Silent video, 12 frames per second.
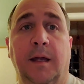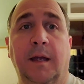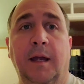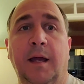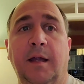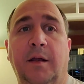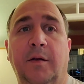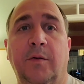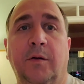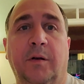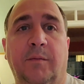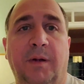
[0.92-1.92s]
How y'all
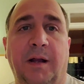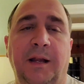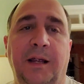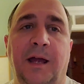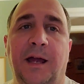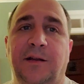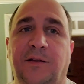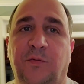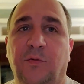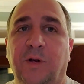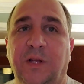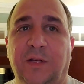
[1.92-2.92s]
doing, everybody? I just
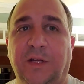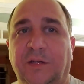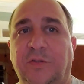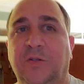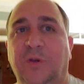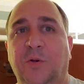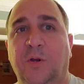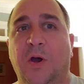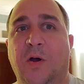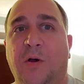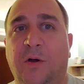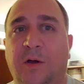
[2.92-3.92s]
wanted to show
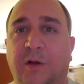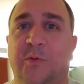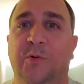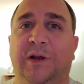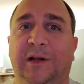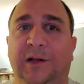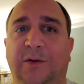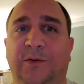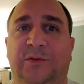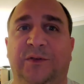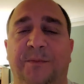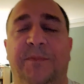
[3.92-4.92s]
y'all a quick little
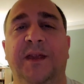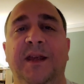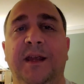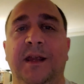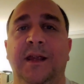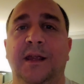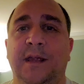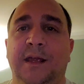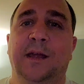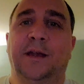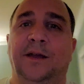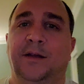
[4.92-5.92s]
something.
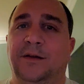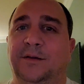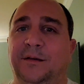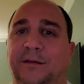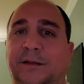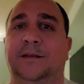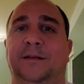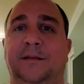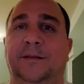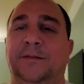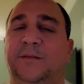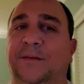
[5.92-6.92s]
Uh,
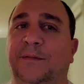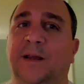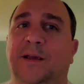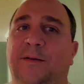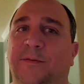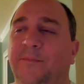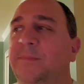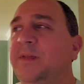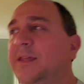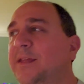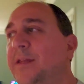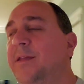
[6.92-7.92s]
Something I'm
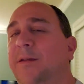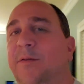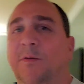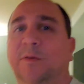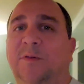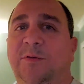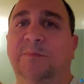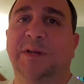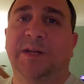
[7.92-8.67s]
going to be